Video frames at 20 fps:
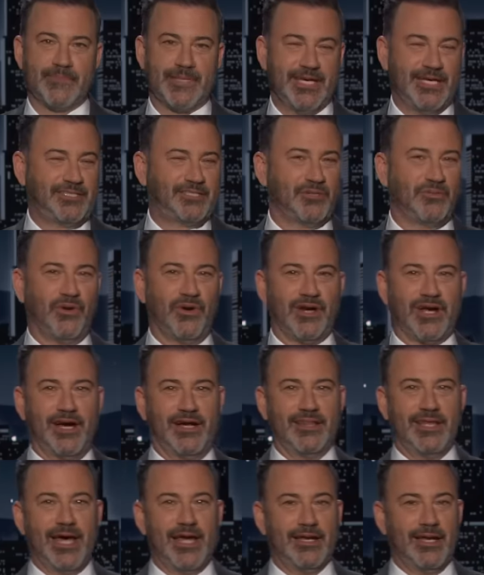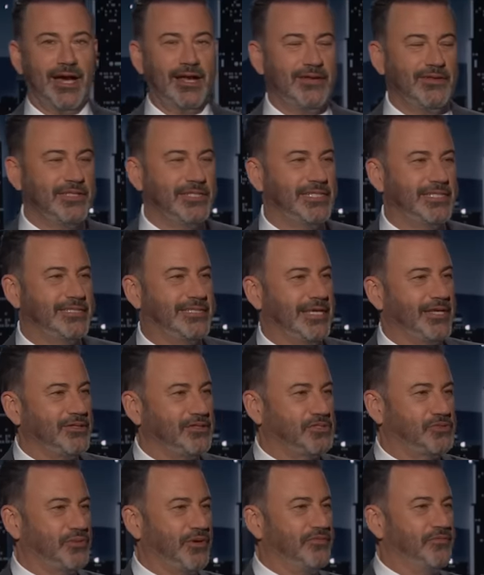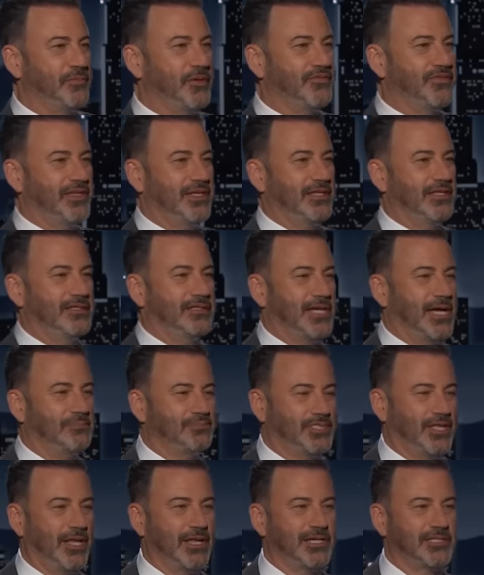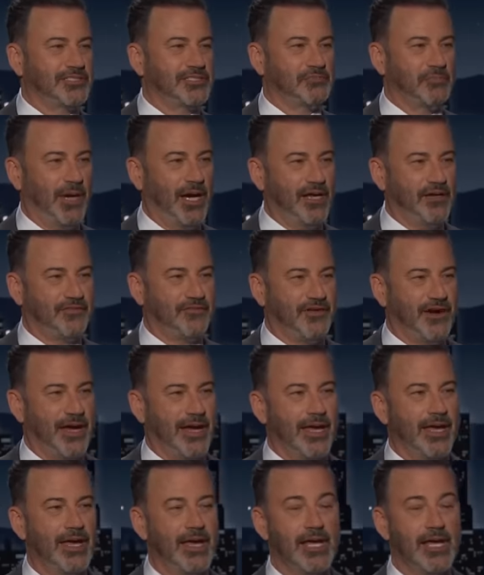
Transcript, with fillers: get to work on that. Not only did Taylor Swift move into the top slot on Spotify,